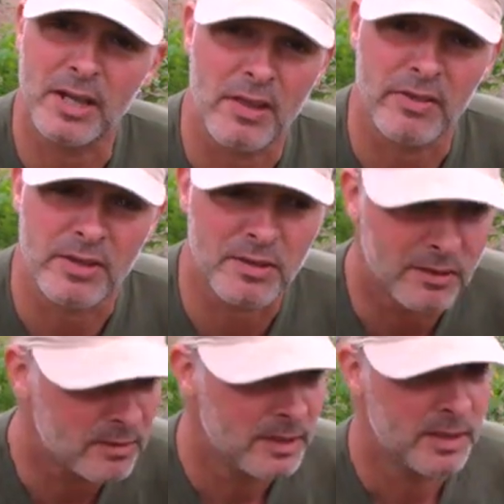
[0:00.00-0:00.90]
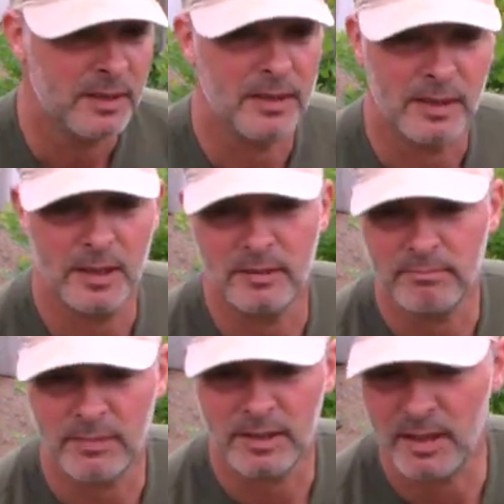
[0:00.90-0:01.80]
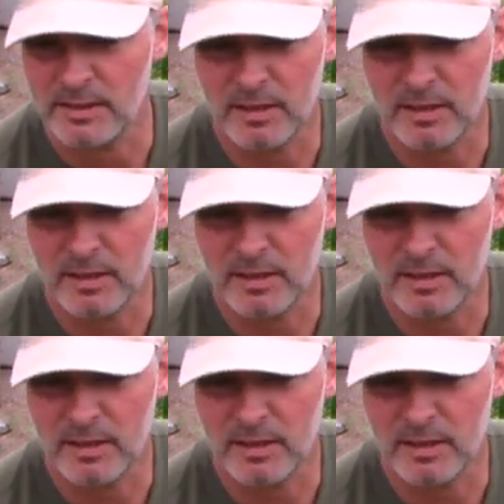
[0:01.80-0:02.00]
get thistle Uh, I, I,